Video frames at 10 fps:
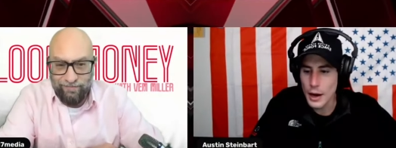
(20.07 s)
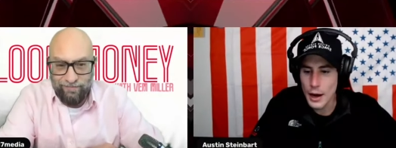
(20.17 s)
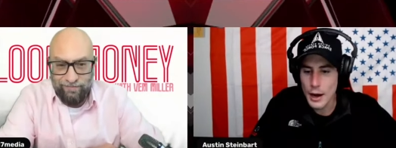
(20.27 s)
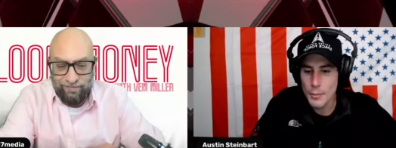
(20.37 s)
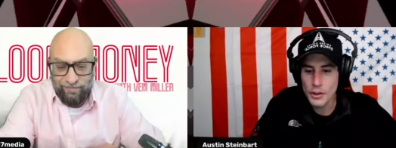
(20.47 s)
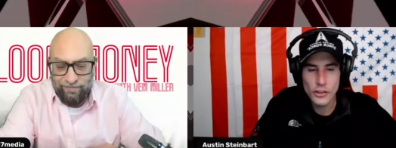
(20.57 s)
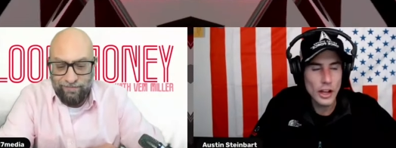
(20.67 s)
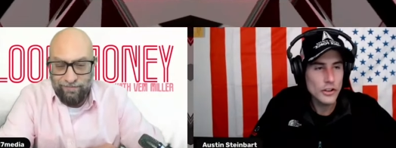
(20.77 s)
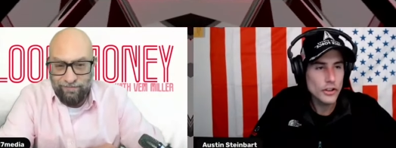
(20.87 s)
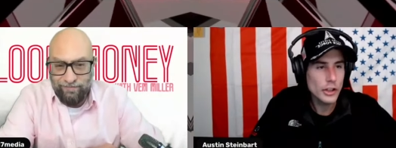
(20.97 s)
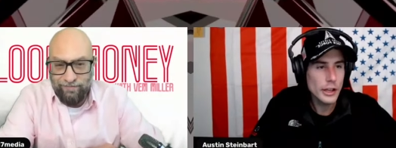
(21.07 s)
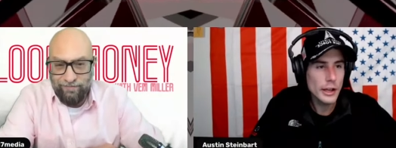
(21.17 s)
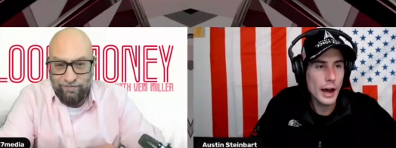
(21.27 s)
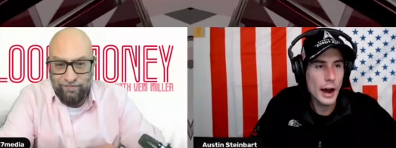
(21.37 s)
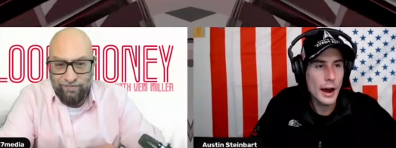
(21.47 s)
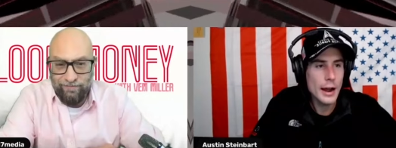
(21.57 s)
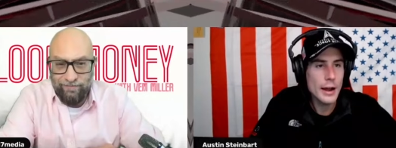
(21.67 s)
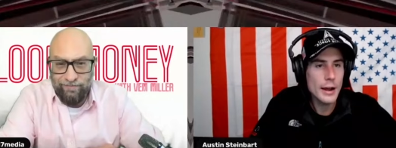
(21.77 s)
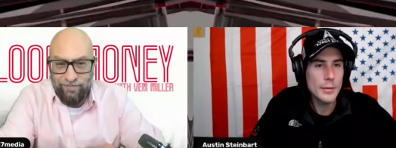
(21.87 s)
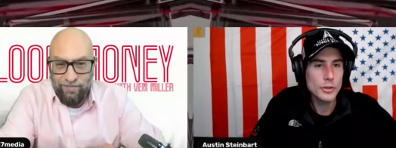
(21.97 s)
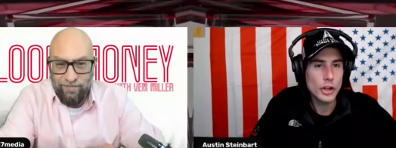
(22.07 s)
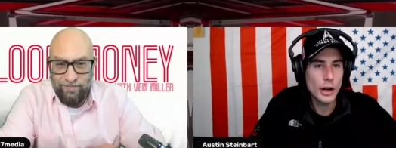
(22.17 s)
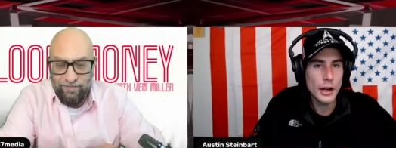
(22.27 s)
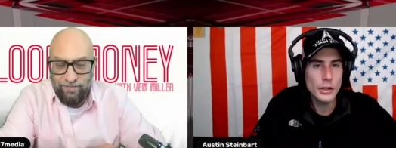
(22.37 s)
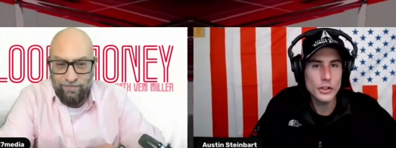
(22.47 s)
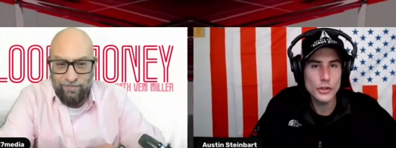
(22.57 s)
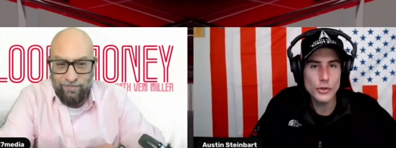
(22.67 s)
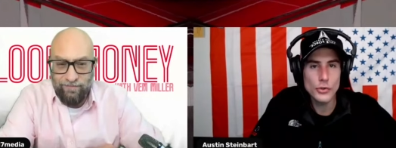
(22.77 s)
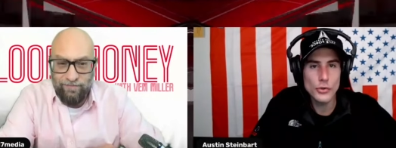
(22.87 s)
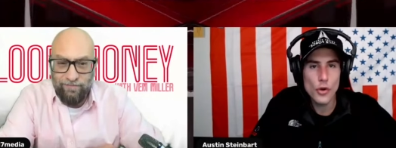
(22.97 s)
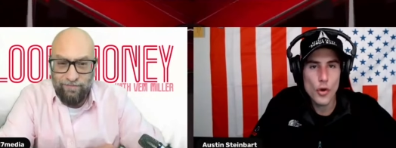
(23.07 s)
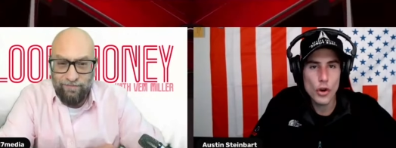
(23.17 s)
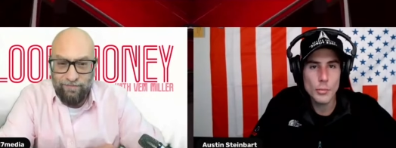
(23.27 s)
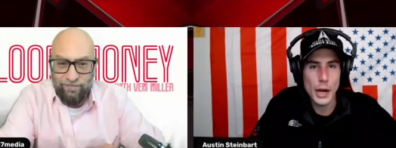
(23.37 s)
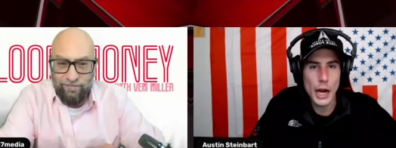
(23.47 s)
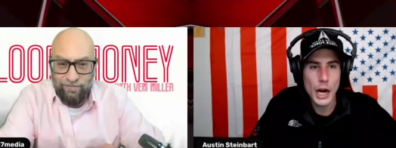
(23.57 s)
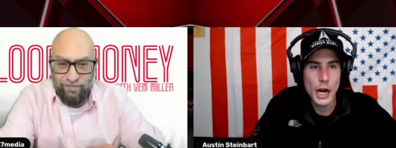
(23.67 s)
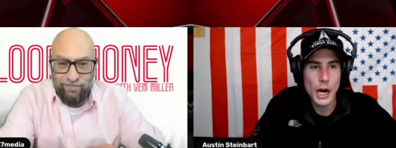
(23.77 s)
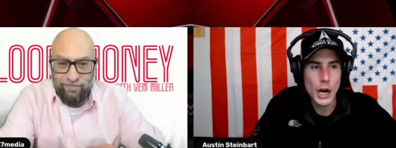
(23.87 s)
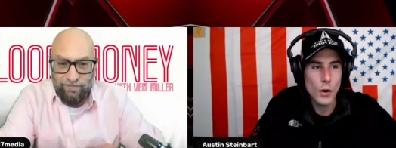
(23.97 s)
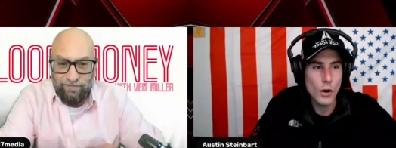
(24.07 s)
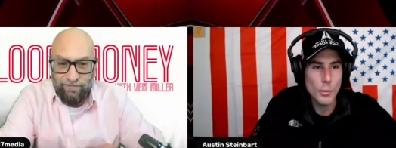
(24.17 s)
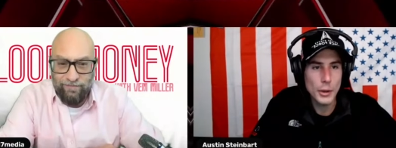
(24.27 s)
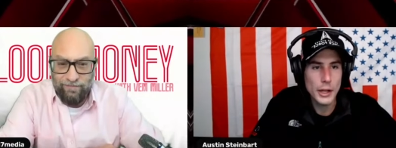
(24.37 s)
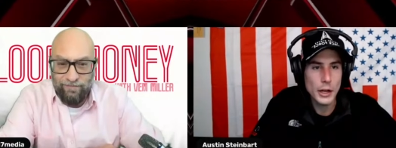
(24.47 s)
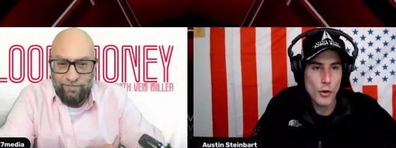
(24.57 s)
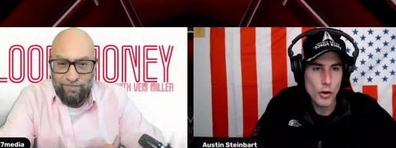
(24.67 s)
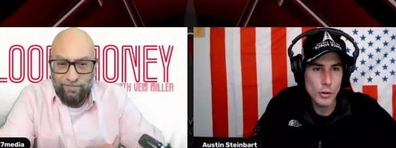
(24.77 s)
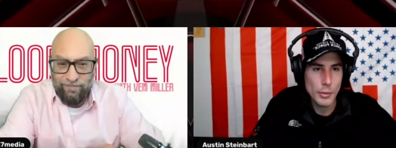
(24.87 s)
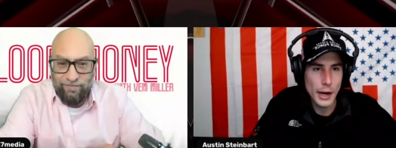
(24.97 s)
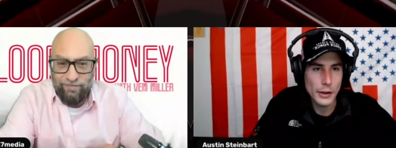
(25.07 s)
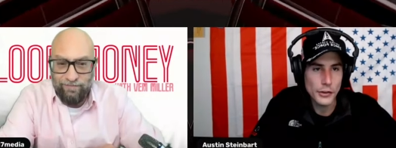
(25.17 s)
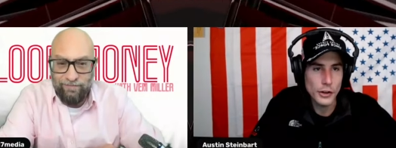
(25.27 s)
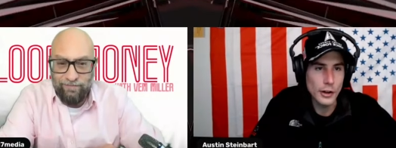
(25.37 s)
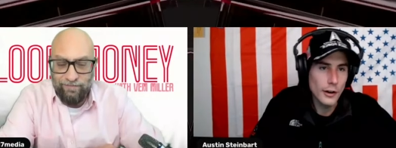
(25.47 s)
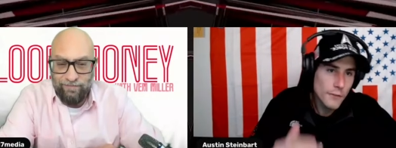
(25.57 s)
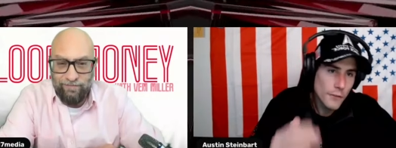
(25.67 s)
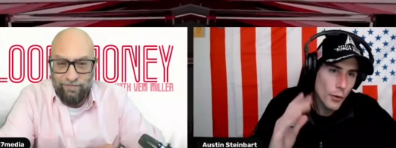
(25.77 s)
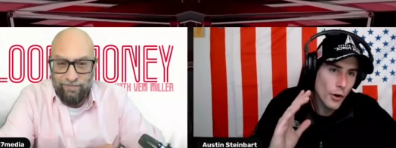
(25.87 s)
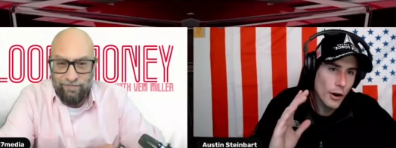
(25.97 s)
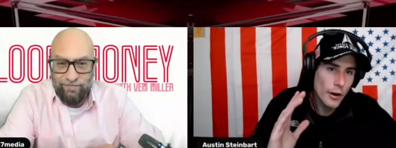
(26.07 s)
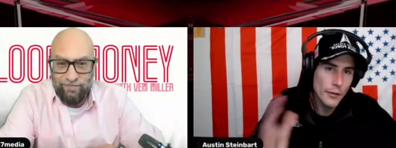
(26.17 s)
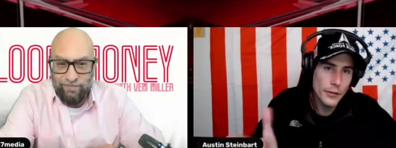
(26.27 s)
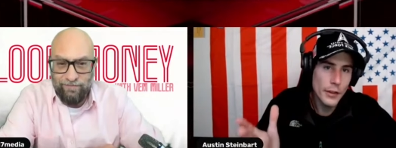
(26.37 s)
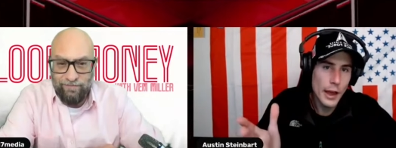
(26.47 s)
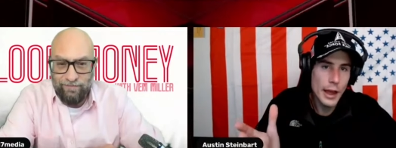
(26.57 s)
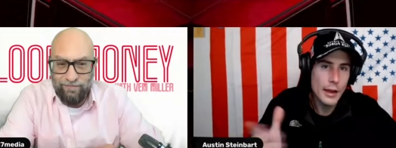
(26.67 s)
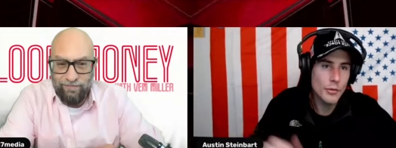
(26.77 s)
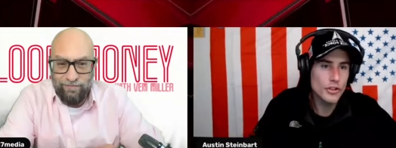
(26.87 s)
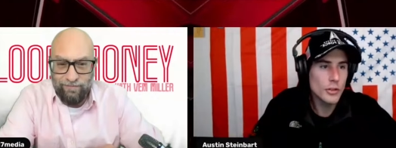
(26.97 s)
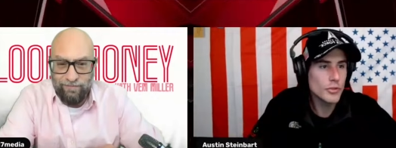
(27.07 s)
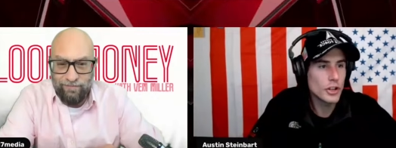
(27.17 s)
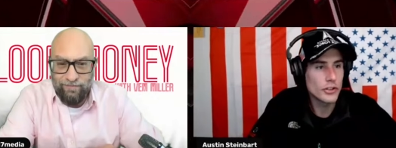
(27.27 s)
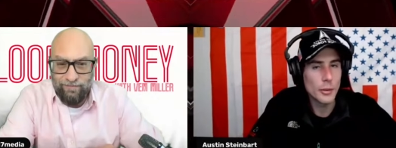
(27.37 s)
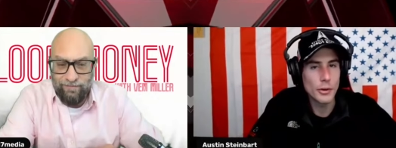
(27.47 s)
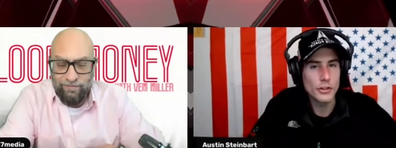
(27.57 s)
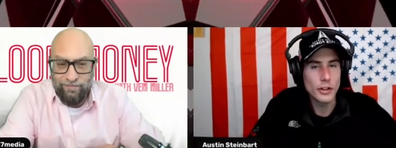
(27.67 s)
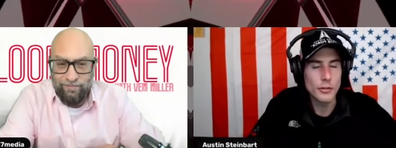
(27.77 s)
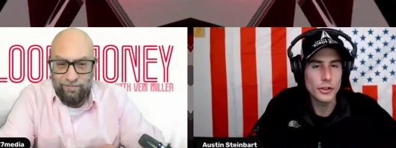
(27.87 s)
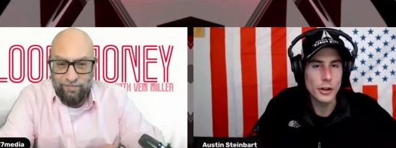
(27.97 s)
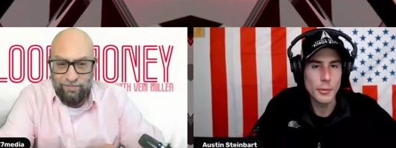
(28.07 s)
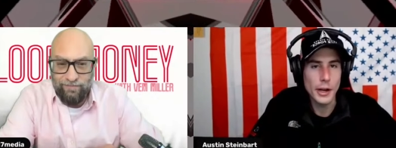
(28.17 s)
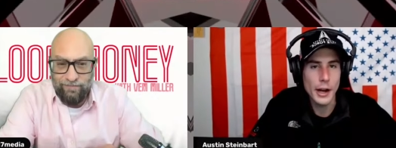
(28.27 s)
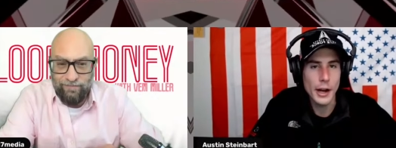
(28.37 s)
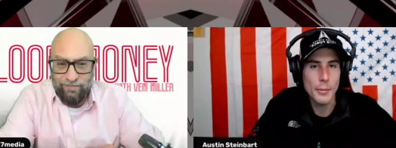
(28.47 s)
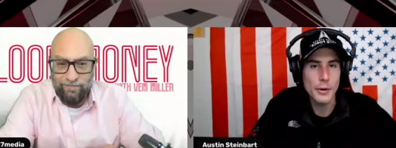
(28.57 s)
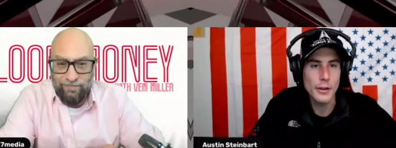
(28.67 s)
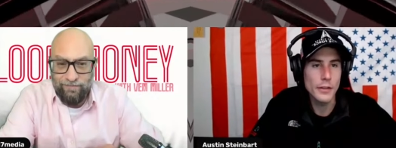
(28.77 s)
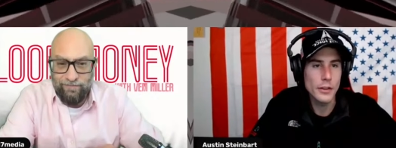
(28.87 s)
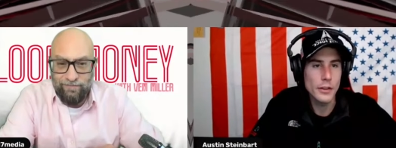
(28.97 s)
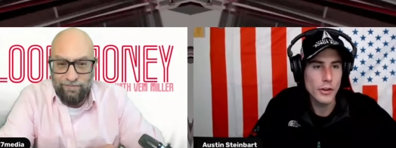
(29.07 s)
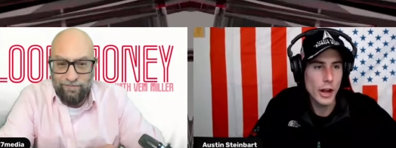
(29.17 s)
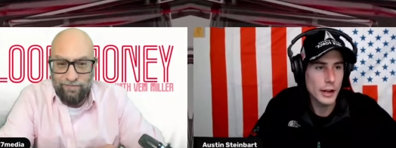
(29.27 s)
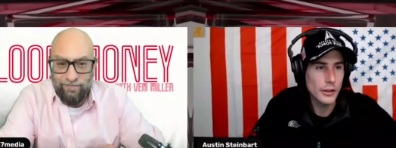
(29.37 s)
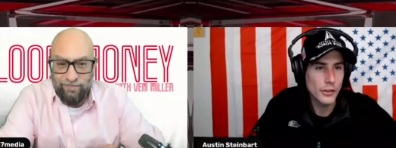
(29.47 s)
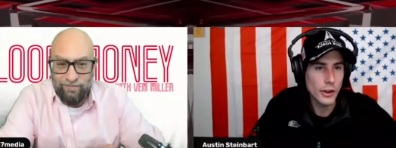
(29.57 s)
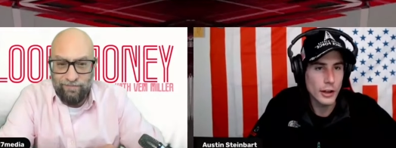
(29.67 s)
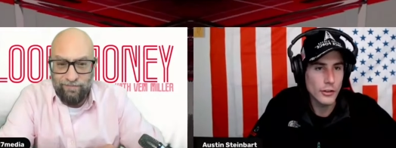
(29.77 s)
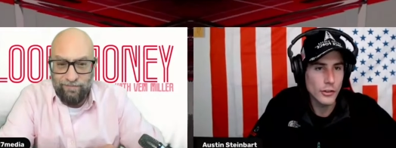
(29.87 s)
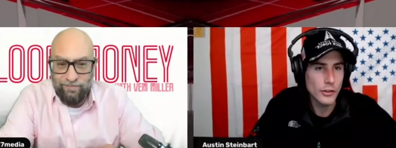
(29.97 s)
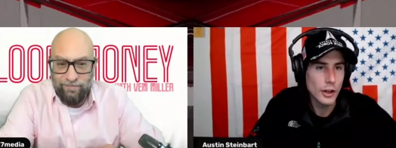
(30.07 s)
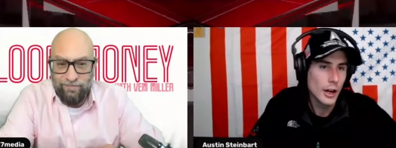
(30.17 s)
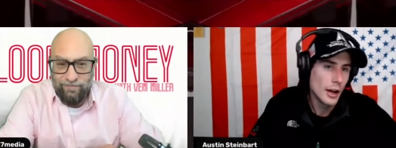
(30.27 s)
Speaker 1: Um, essentially, I am trying to quarterback or play quartermaster for a regime change operation that we're trying to make happen in the United States.